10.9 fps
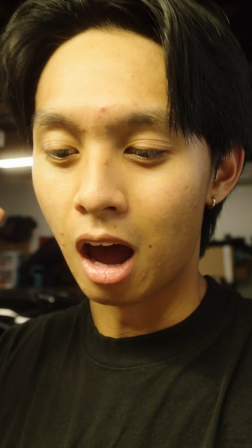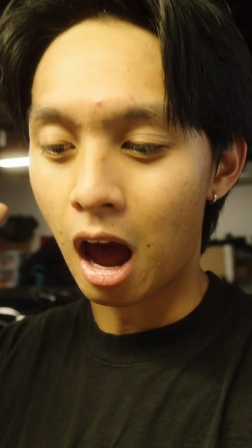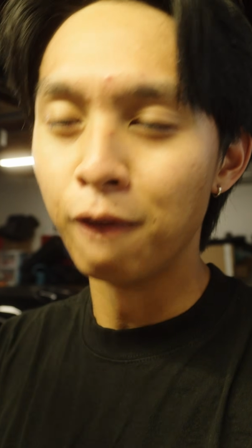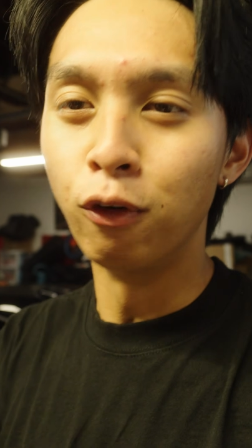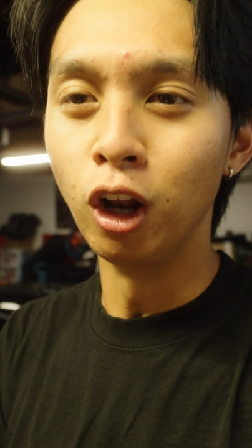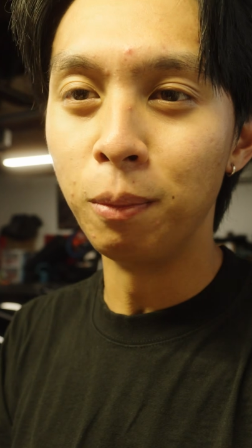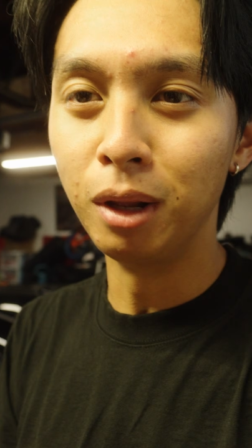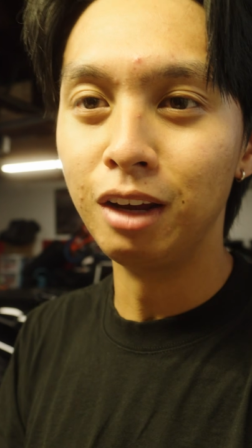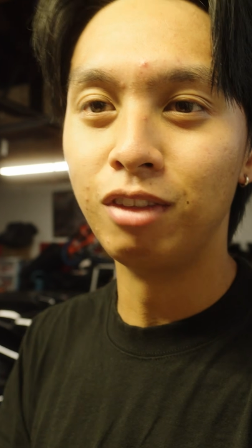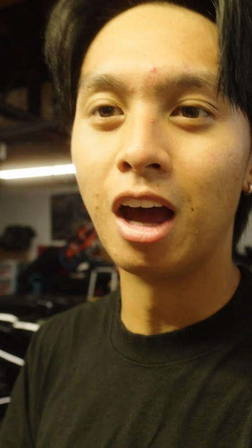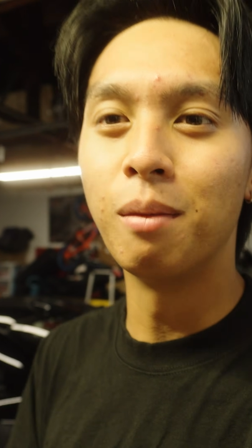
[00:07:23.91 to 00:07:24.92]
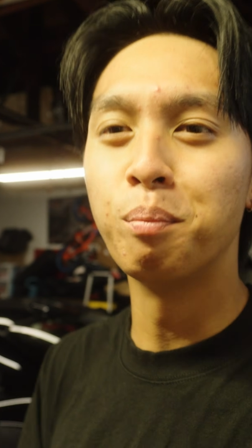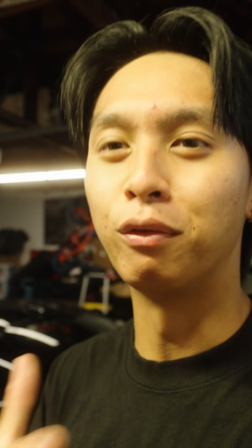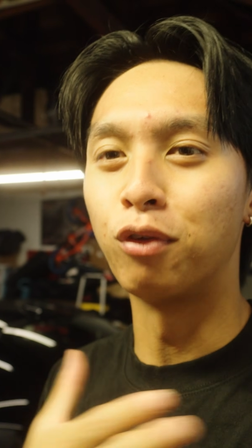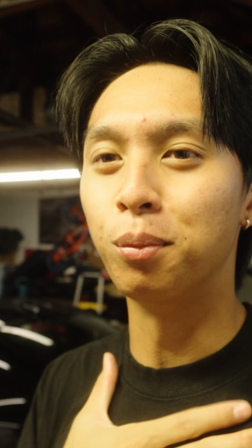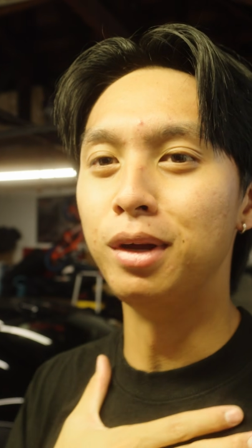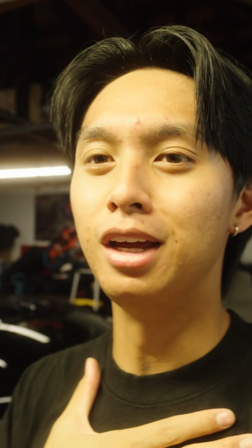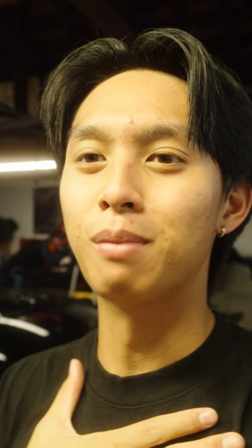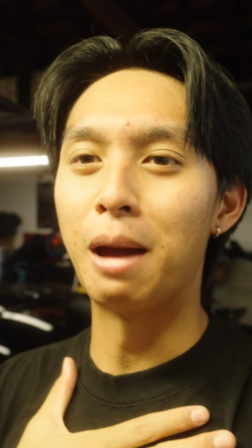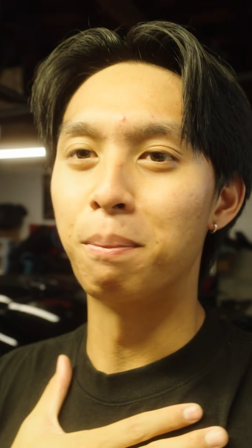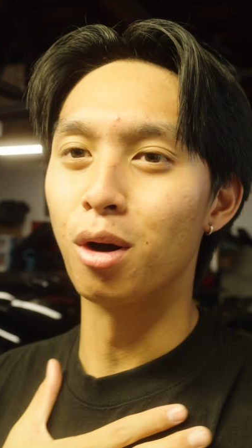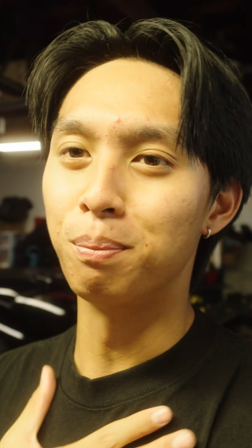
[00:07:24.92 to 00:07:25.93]
I fully believe them, but for me and
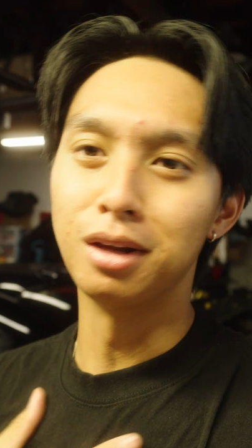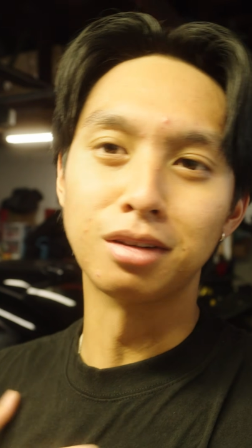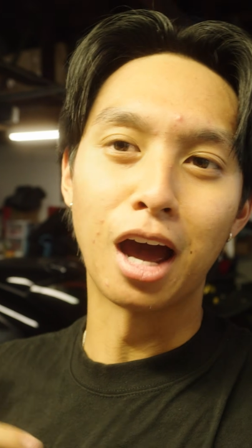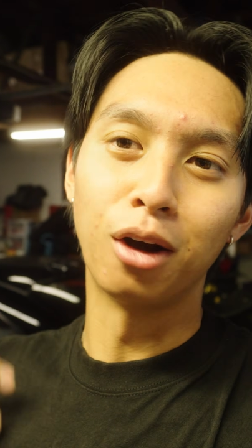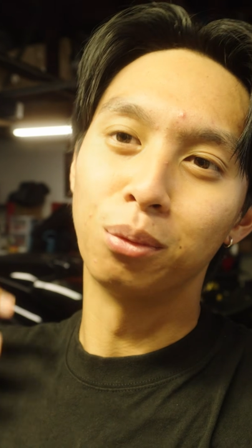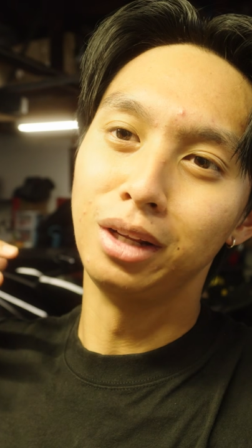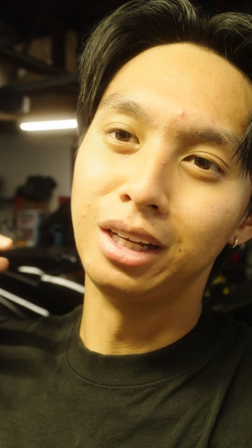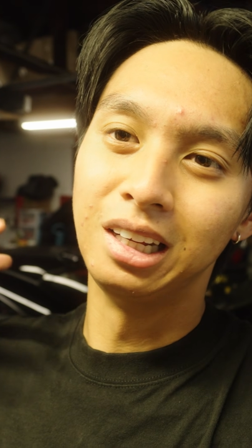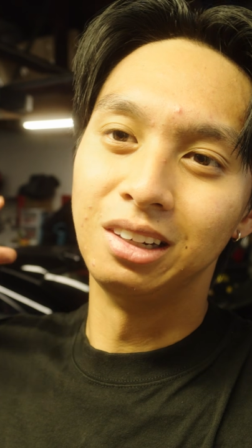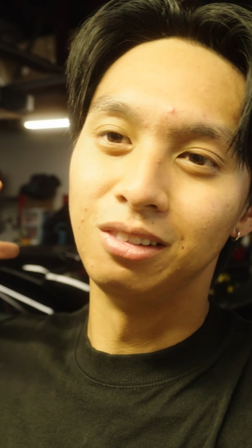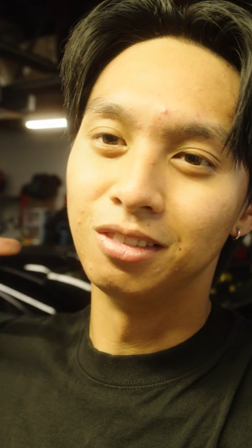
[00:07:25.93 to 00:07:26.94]
my purpose, I don't really